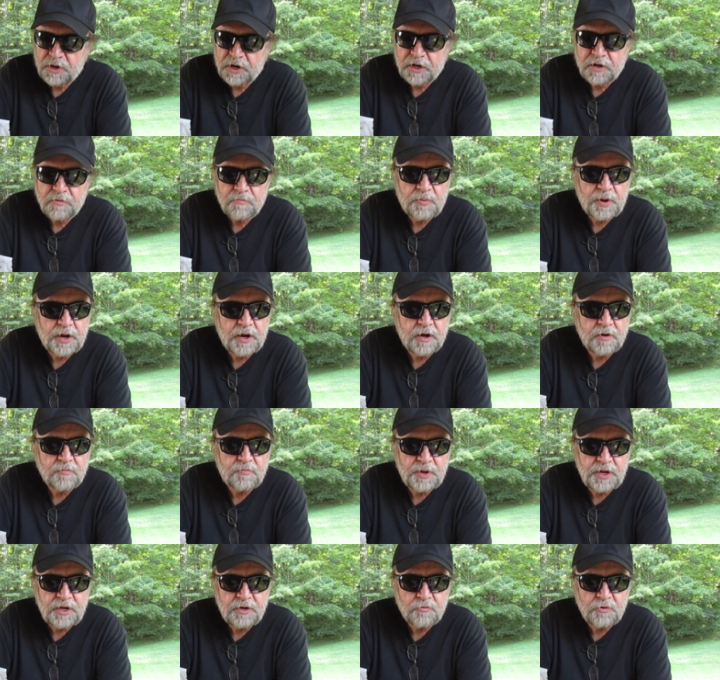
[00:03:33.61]
I compared
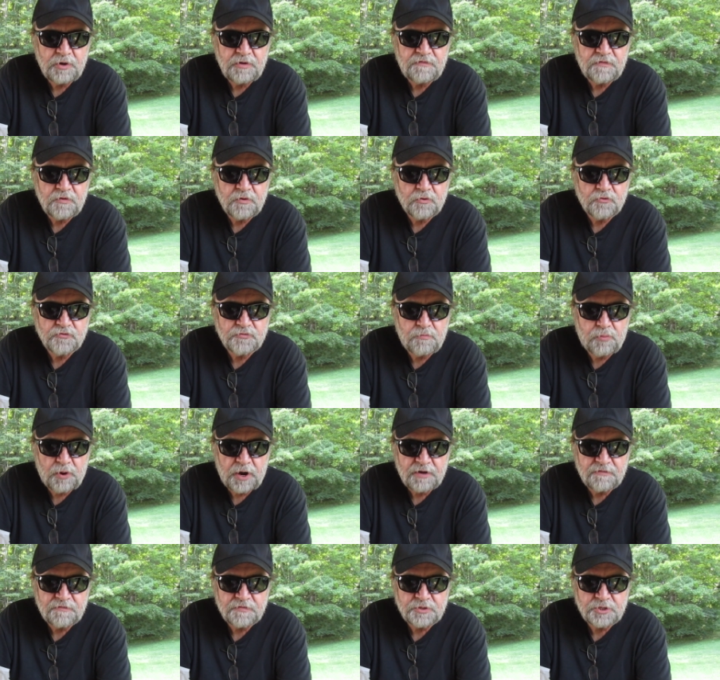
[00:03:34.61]
Peak Refuel's
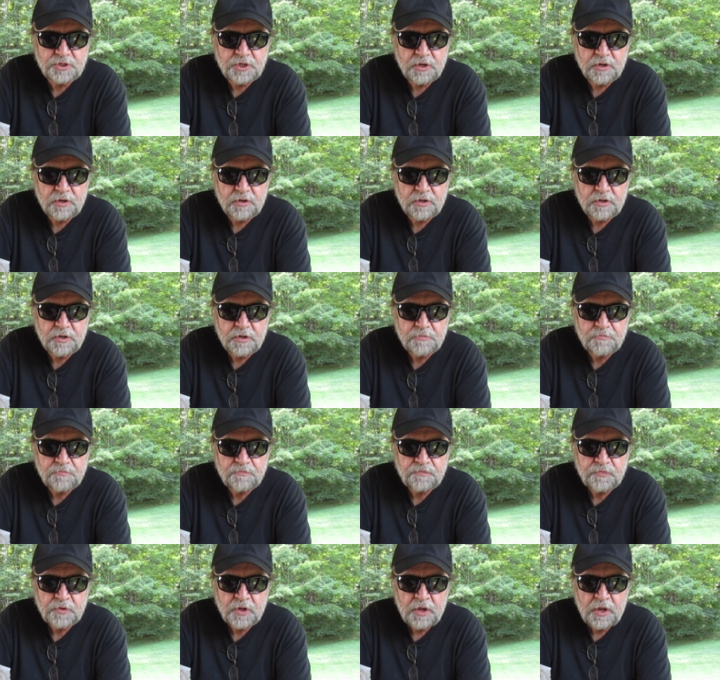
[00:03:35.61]
breakfast skillet
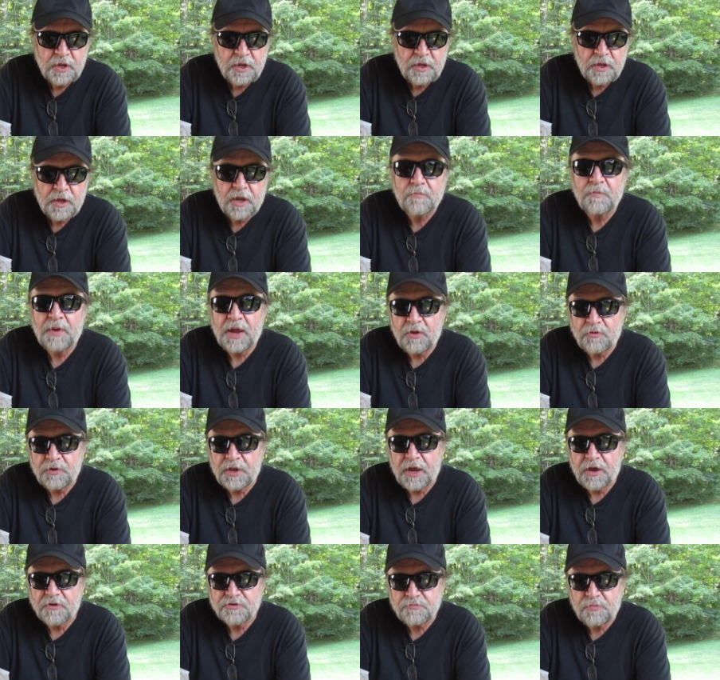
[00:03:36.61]
and Mountain
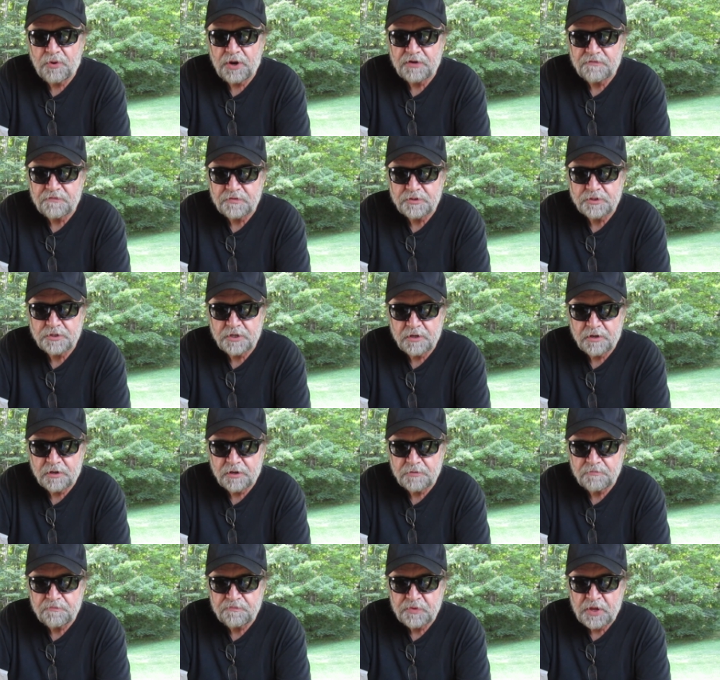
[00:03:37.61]
House breakfast
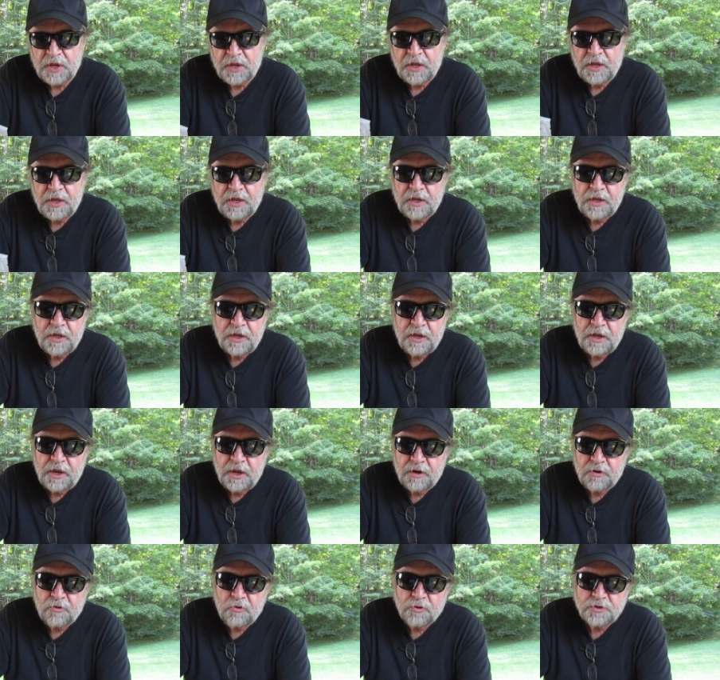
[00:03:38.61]
skillet.
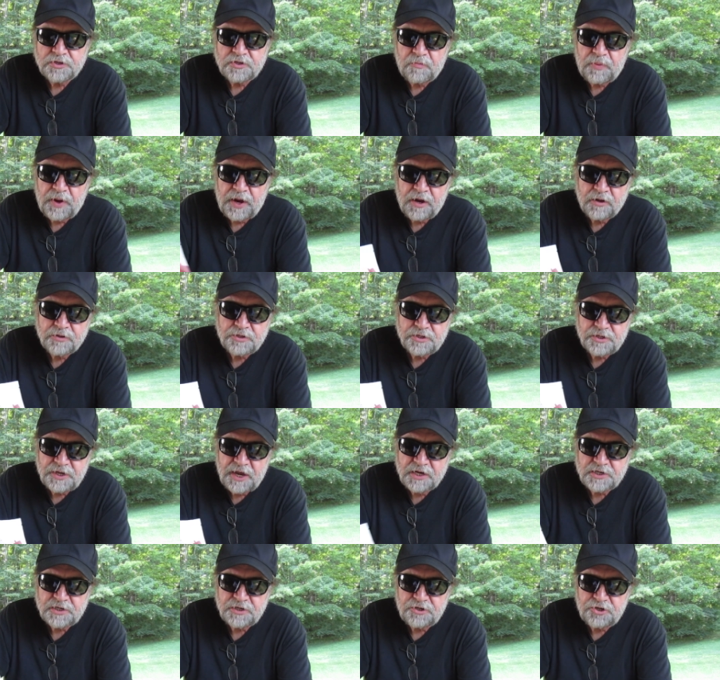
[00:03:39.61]
And of course the pouch is
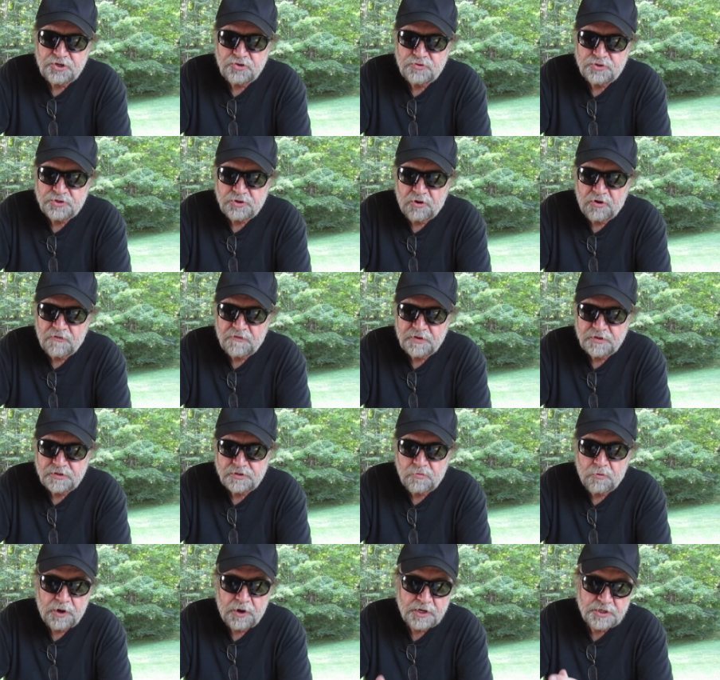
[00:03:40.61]
actually 2
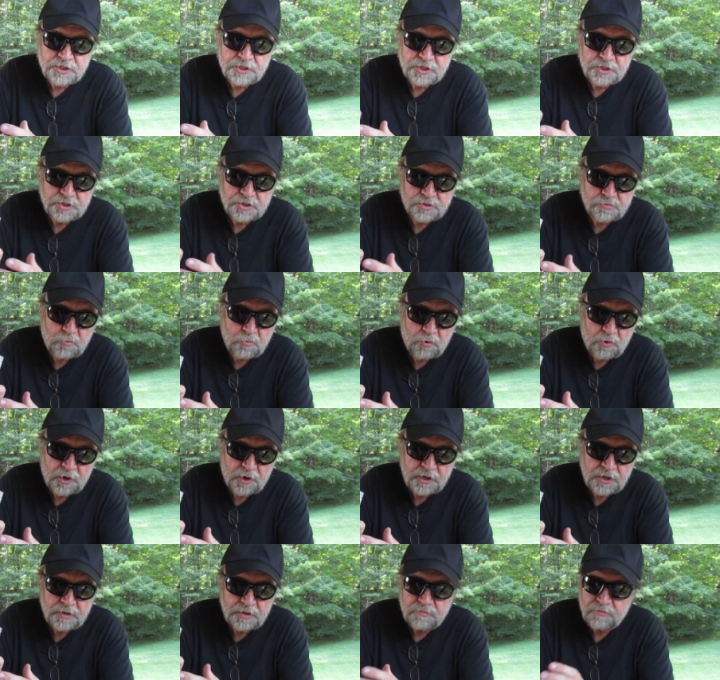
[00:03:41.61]
servings, whereas this is
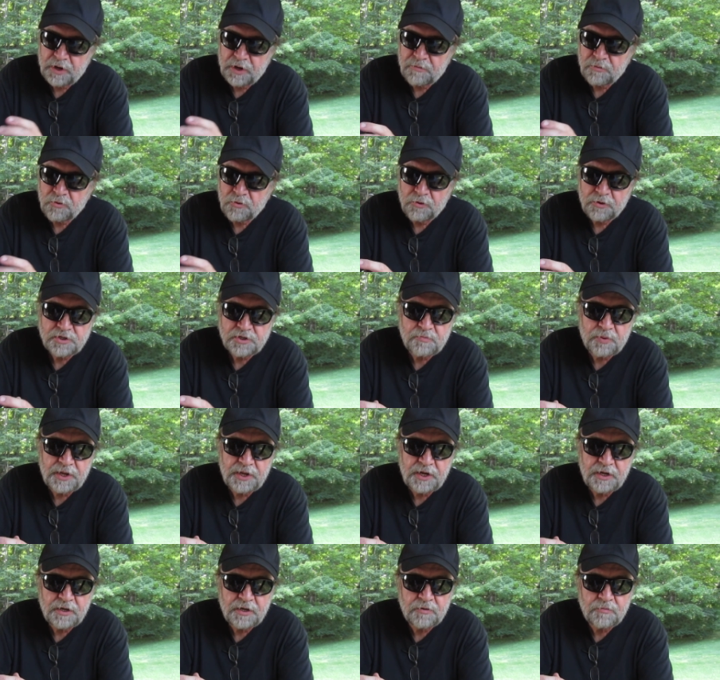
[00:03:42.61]
1, but I'm going to
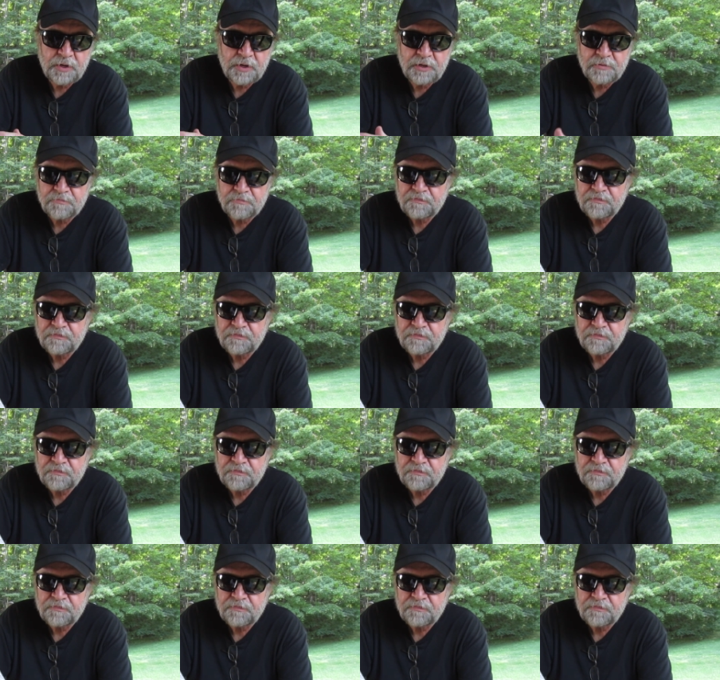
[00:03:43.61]
explain in a minute.